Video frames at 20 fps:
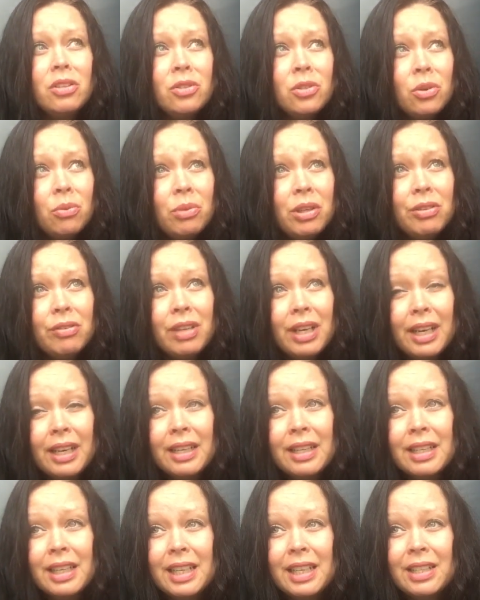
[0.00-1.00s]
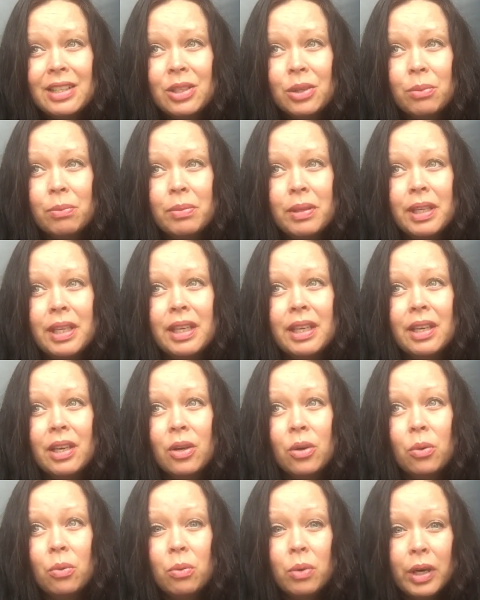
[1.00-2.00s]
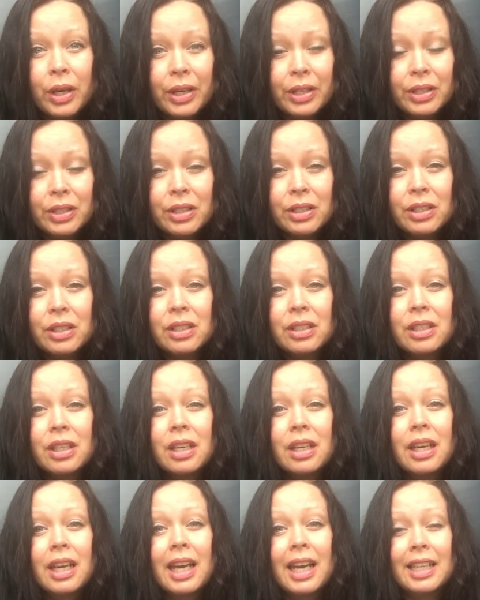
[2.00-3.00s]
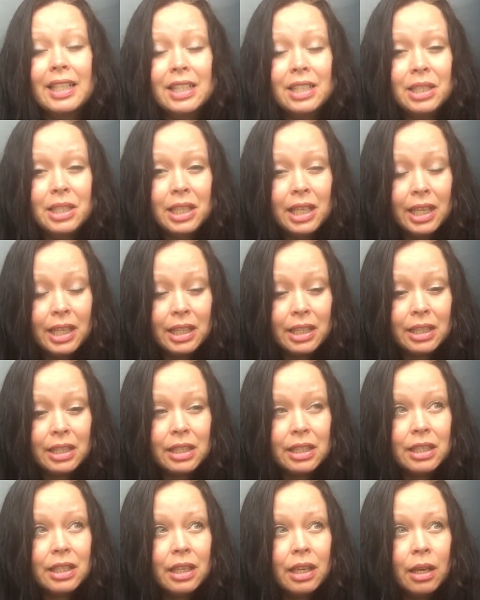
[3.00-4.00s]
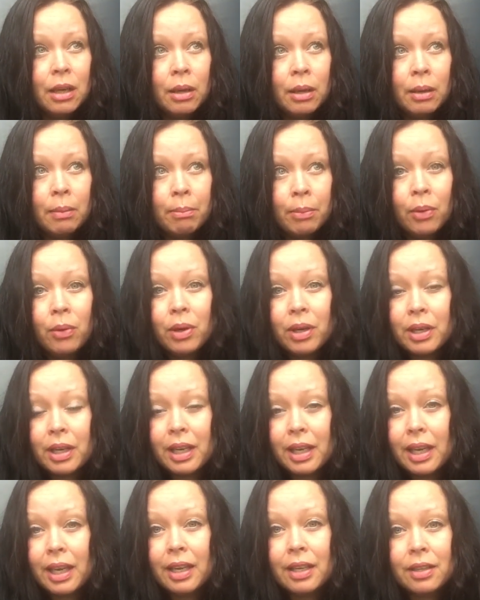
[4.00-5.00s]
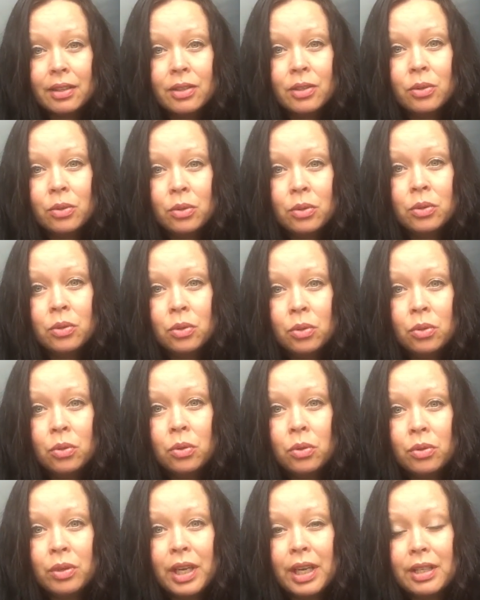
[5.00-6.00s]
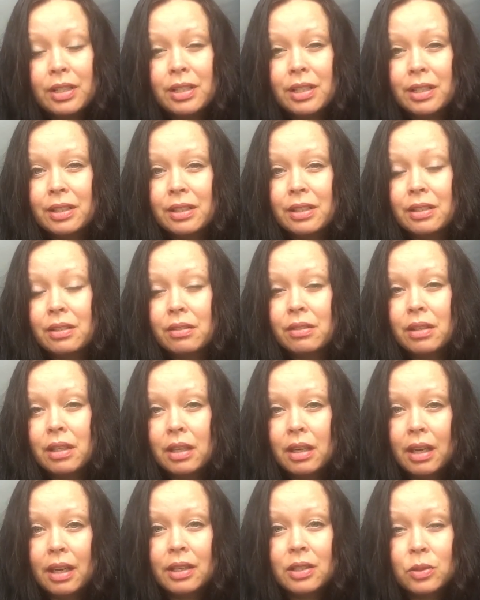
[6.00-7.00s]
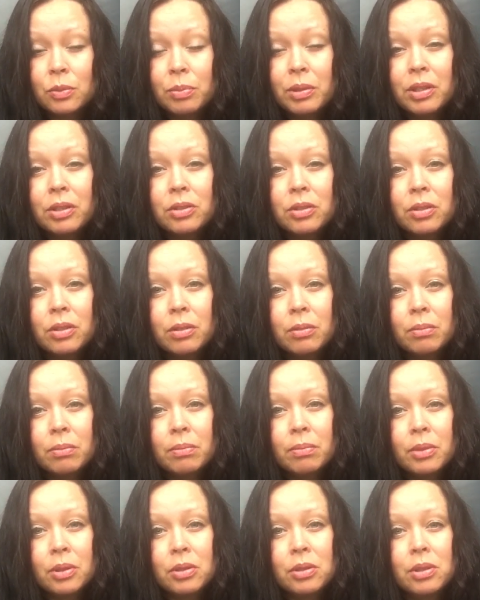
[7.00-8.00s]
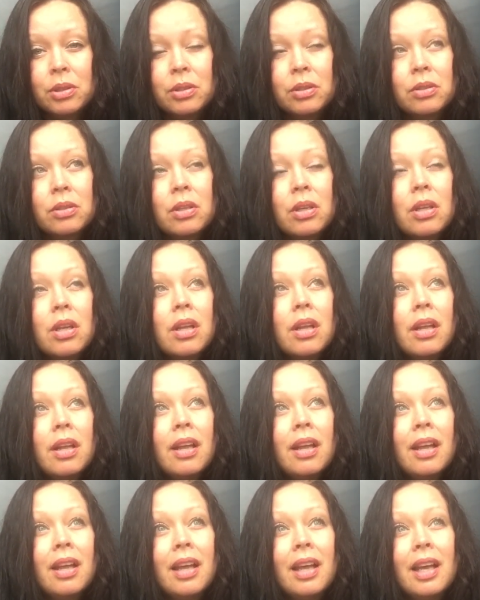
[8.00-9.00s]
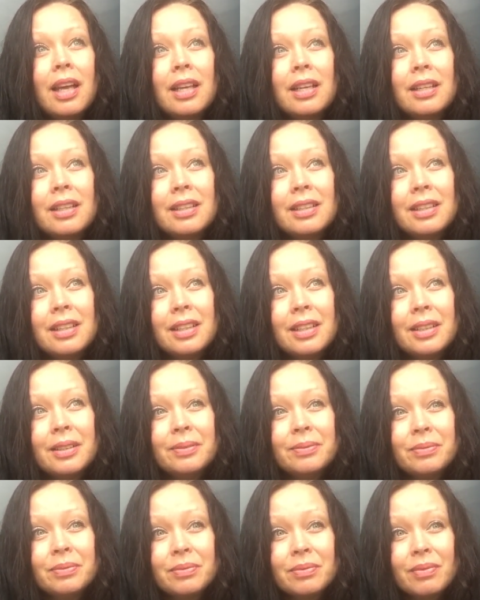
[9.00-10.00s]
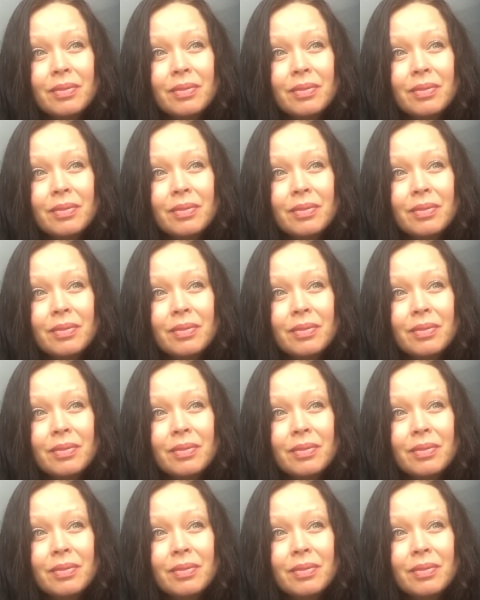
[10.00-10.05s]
So we really need to be washed and changed, born again, new creations, like spiritual persons. And